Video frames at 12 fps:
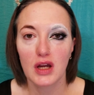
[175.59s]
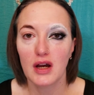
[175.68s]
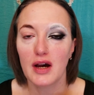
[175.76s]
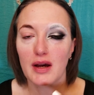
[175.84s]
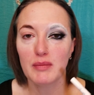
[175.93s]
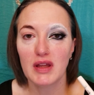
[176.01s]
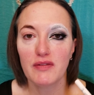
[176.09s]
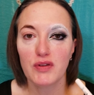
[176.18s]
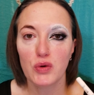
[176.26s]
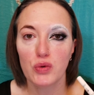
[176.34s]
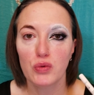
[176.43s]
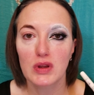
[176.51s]
If
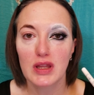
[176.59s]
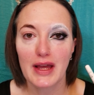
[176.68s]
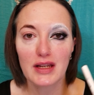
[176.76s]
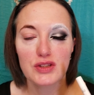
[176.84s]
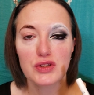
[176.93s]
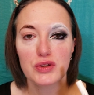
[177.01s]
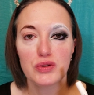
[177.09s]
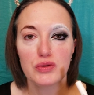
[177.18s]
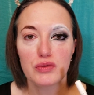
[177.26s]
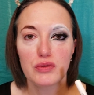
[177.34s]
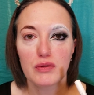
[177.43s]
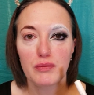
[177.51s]
you like
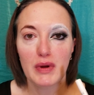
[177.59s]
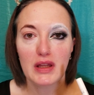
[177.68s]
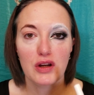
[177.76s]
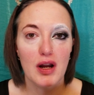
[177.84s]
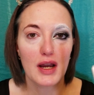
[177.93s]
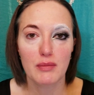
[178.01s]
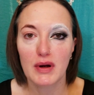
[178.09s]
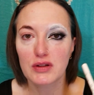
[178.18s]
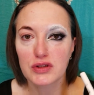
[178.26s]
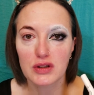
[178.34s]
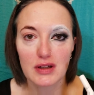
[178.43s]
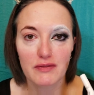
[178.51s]
to make your eyebrows
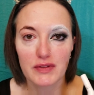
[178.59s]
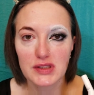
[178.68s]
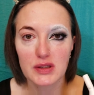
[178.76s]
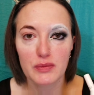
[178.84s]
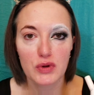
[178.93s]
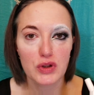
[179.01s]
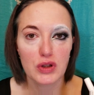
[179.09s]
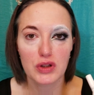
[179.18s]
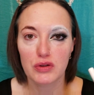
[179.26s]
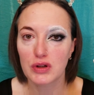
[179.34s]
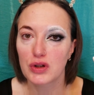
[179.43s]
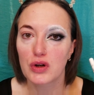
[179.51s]
look invisible,
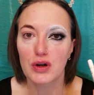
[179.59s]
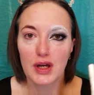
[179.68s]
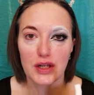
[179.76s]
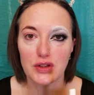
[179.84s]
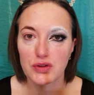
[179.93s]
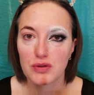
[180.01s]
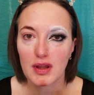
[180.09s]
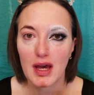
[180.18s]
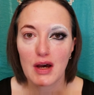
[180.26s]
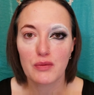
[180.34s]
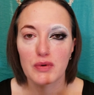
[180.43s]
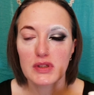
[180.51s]
you can go ahead and do
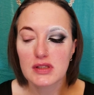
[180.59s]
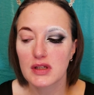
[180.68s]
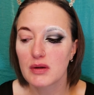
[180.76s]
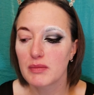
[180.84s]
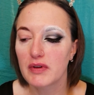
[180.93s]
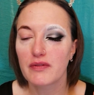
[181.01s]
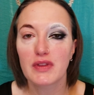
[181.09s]
that with some of